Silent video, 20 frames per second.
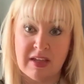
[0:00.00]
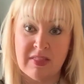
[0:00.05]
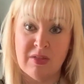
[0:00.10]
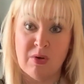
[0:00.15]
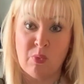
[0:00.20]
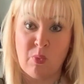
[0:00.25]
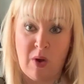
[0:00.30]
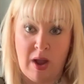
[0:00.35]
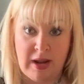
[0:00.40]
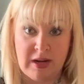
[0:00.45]
and
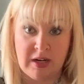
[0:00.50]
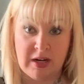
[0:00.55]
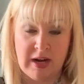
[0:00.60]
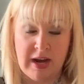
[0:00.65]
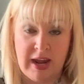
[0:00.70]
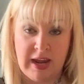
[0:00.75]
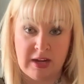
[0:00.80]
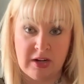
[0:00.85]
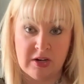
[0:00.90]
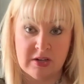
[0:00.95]
the wire
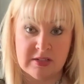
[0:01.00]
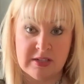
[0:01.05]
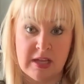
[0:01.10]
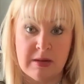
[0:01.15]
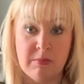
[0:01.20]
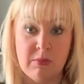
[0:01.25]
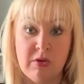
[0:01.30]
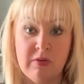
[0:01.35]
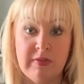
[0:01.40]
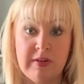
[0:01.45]
hangers
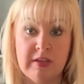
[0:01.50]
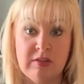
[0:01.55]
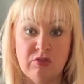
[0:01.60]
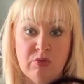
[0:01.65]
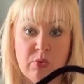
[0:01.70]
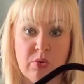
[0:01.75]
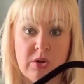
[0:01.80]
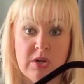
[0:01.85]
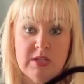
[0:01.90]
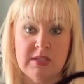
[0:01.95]
and moving
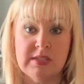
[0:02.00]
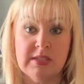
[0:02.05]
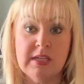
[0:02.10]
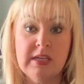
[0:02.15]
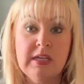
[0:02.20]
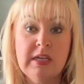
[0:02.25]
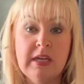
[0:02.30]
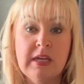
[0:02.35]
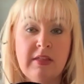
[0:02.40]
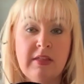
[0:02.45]
towards
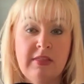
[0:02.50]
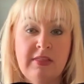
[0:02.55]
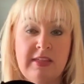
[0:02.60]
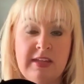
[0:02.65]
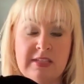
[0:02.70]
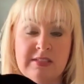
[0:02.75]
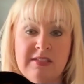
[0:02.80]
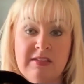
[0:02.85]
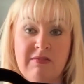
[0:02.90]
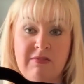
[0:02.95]

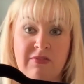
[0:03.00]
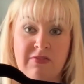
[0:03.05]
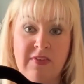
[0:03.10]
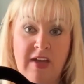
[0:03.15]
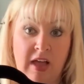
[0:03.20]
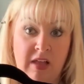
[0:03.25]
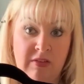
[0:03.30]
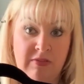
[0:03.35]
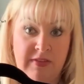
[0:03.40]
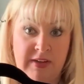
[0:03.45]
this
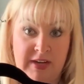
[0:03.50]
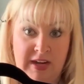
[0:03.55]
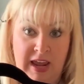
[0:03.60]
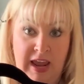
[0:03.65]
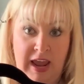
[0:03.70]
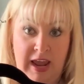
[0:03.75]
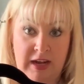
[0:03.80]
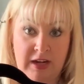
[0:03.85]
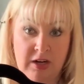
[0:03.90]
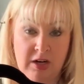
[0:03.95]
velvet
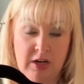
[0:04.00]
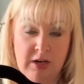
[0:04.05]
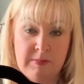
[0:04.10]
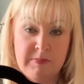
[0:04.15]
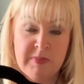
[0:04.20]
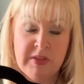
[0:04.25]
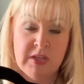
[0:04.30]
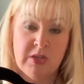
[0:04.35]
hanger.